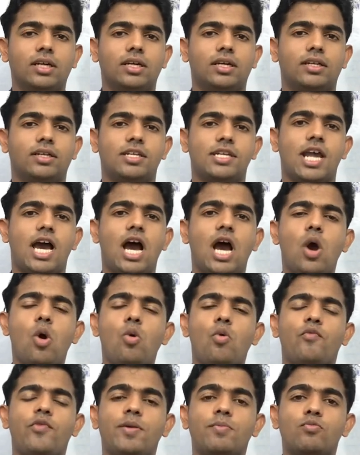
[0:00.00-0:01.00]
Now
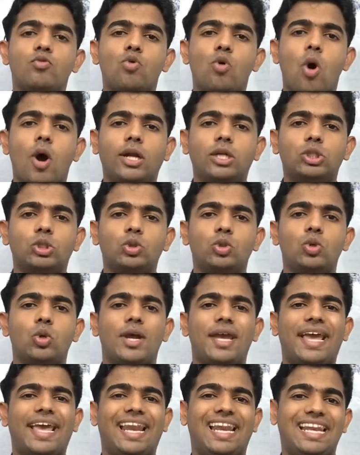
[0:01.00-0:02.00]
we move on to
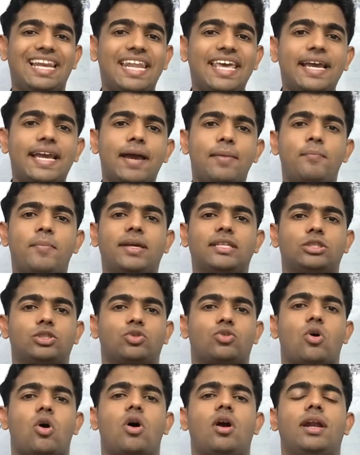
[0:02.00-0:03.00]
ligament
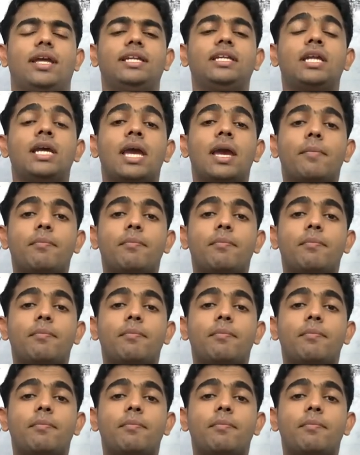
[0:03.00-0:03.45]
role in